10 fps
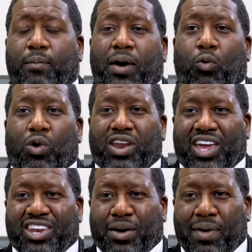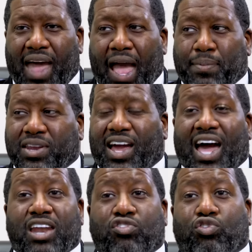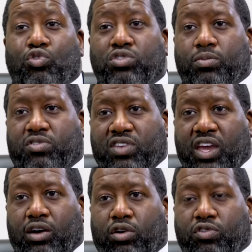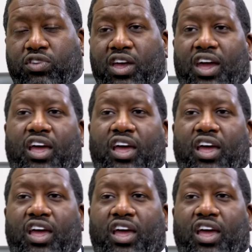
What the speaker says: But what ended up happening, how they screwed themselves,